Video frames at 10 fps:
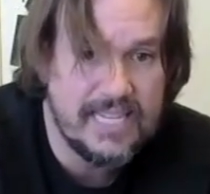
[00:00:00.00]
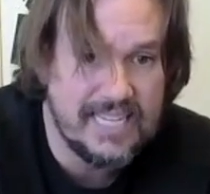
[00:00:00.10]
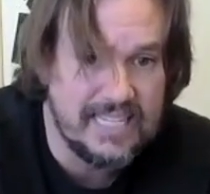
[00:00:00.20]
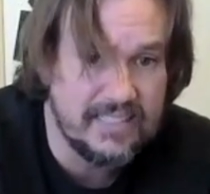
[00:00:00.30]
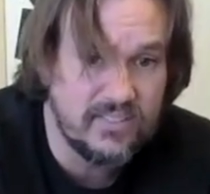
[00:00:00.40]
the
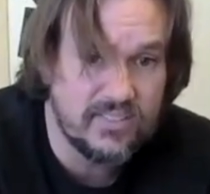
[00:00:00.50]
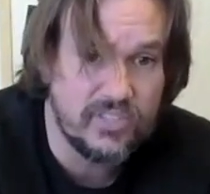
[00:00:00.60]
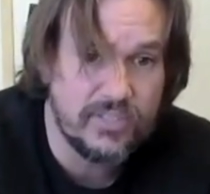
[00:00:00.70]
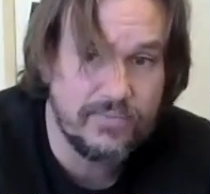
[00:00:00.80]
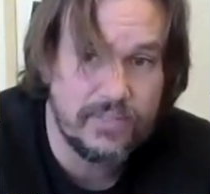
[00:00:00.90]
knees. And
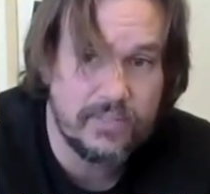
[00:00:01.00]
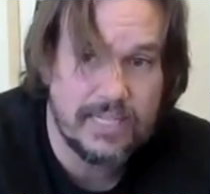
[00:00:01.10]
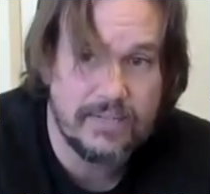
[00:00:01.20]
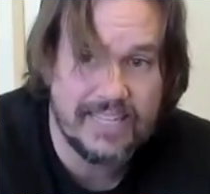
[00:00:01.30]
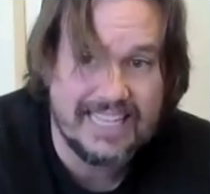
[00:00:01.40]
you should feel
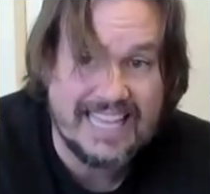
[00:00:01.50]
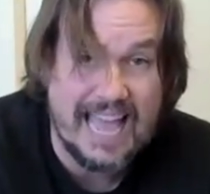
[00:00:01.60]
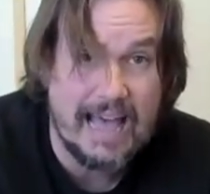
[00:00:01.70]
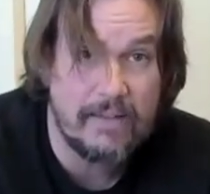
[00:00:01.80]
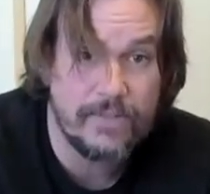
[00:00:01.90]
kind of like a
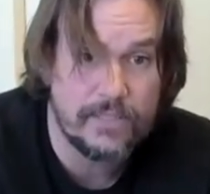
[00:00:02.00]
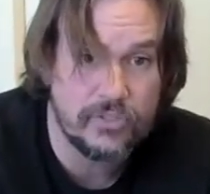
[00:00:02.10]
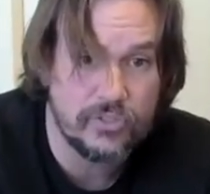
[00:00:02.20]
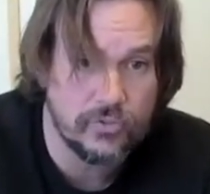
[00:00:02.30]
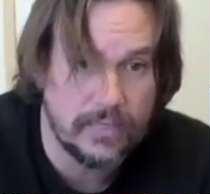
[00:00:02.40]
calf
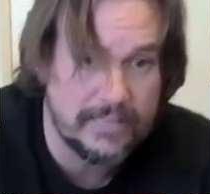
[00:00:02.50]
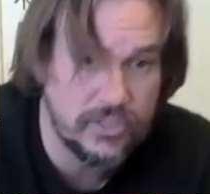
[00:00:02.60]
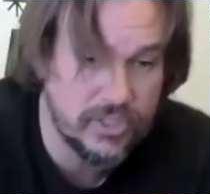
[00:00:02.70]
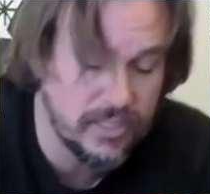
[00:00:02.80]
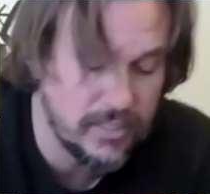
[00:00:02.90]

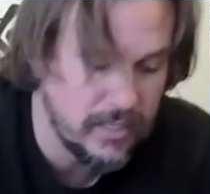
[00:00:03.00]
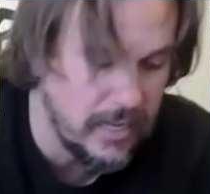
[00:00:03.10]
stretch.